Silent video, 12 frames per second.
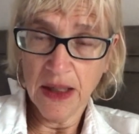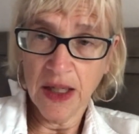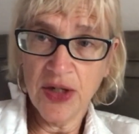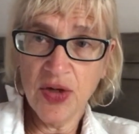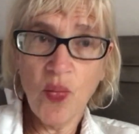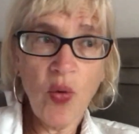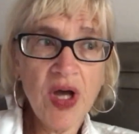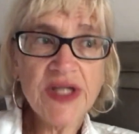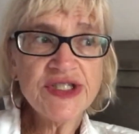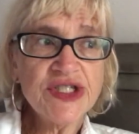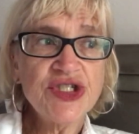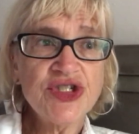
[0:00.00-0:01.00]
and you want
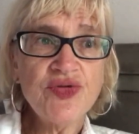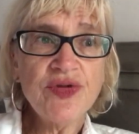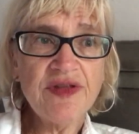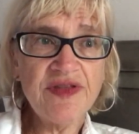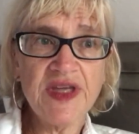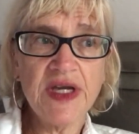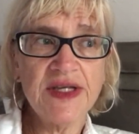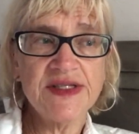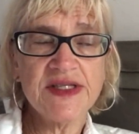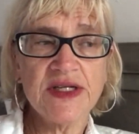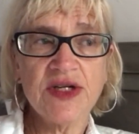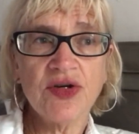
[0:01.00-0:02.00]
to do the things
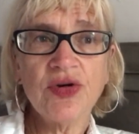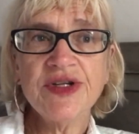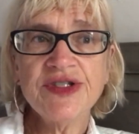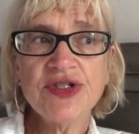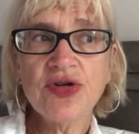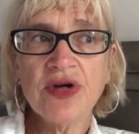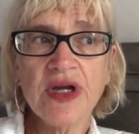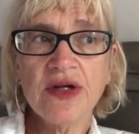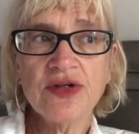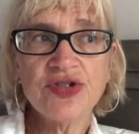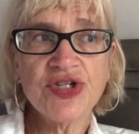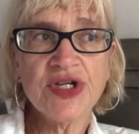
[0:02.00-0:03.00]
that increase your
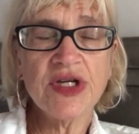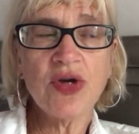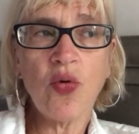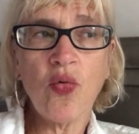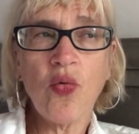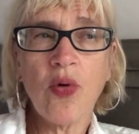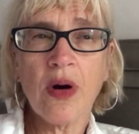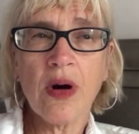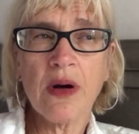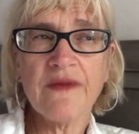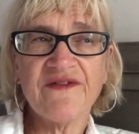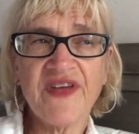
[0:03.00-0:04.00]
energy
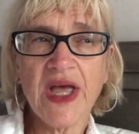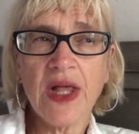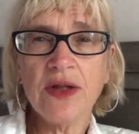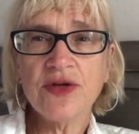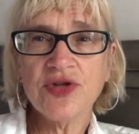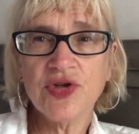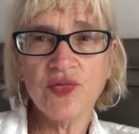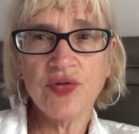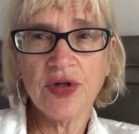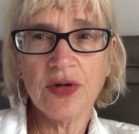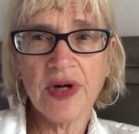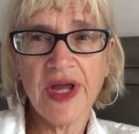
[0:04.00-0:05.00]
or value
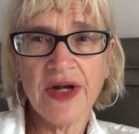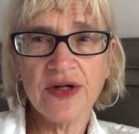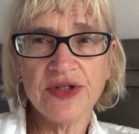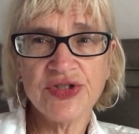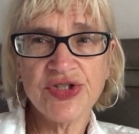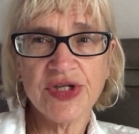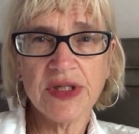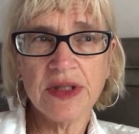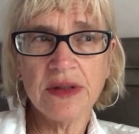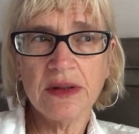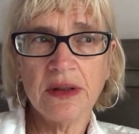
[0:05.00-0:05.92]
your energy